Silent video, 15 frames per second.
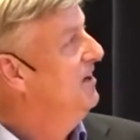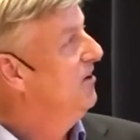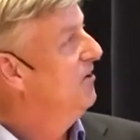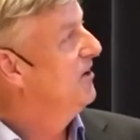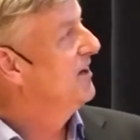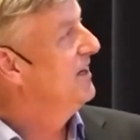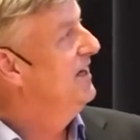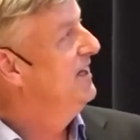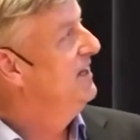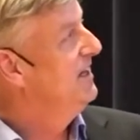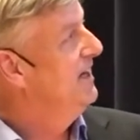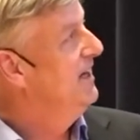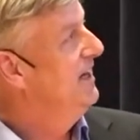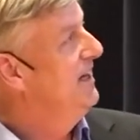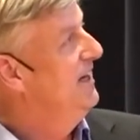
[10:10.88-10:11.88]
Or in,
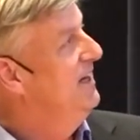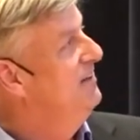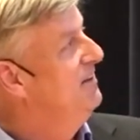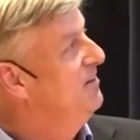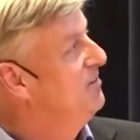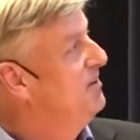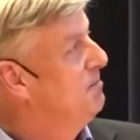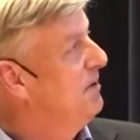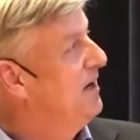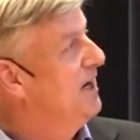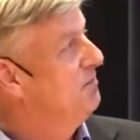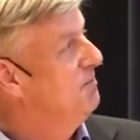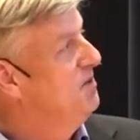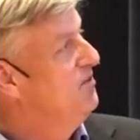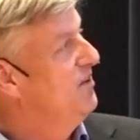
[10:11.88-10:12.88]
in this
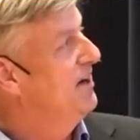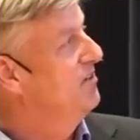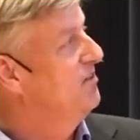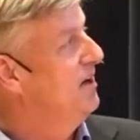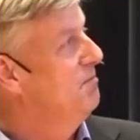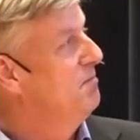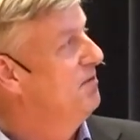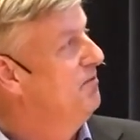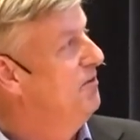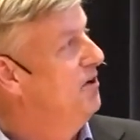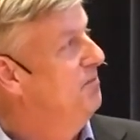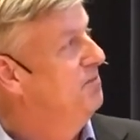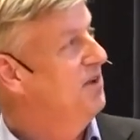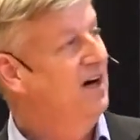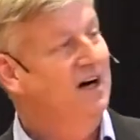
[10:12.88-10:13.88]
department, checks are
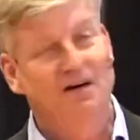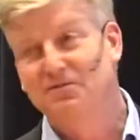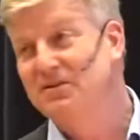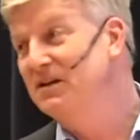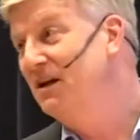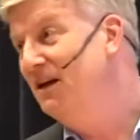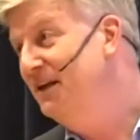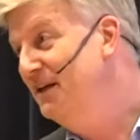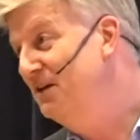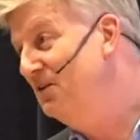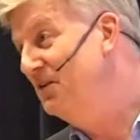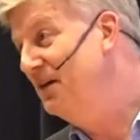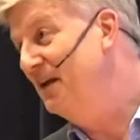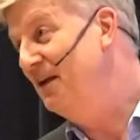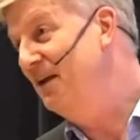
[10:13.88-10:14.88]
performed after the legal
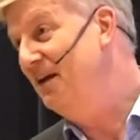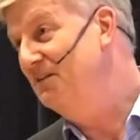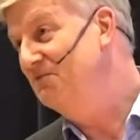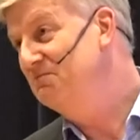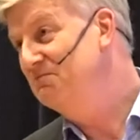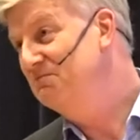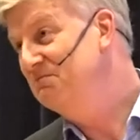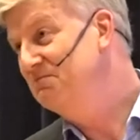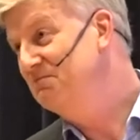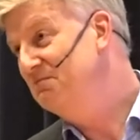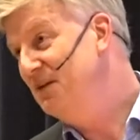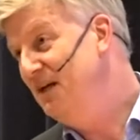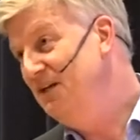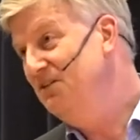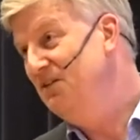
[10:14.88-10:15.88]
deadline.
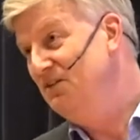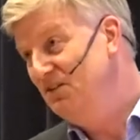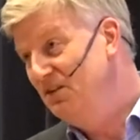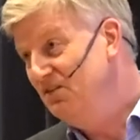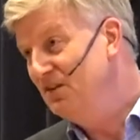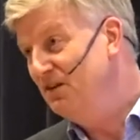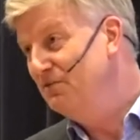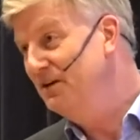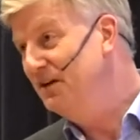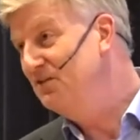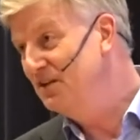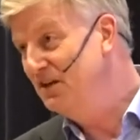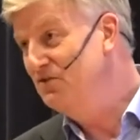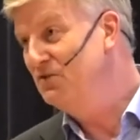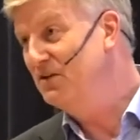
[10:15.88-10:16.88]
Yeah, th these are
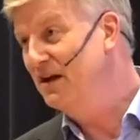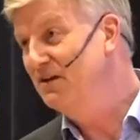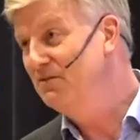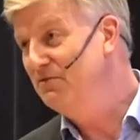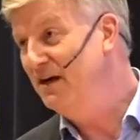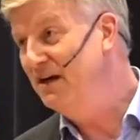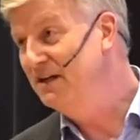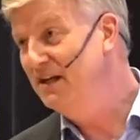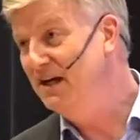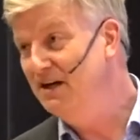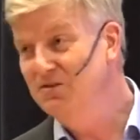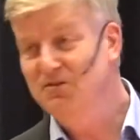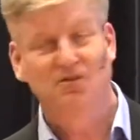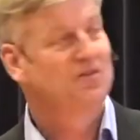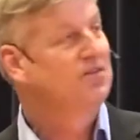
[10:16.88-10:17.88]
things that you can find
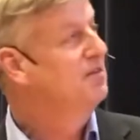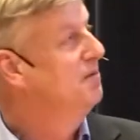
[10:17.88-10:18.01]
out,